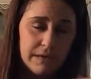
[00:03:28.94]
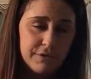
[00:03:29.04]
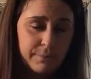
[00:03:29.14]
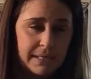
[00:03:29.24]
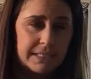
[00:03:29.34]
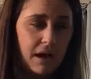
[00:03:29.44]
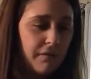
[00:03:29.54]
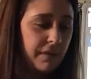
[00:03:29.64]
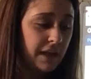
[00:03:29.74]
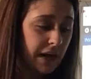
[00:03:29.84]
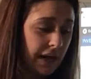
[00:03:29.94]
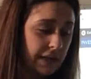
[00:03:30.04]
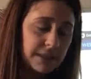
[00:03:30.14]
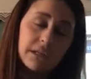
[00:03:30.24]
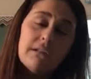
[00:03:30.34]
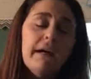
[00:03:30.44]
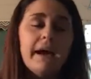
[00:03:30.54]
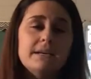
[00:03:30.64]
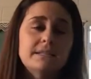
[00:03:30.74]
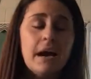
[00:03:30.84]
to myself, and then I asked the
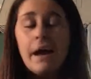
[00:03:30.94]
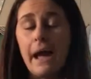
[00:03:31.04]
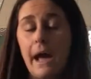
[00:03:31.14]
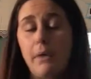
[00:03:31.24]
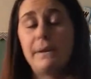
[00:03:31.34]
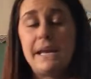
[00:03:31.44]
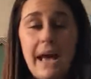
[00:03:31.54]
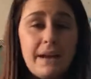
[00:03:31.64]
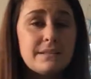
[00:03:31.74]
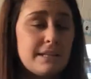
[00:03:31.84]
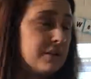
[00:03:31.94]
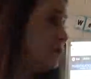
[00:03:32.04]
class, how many X's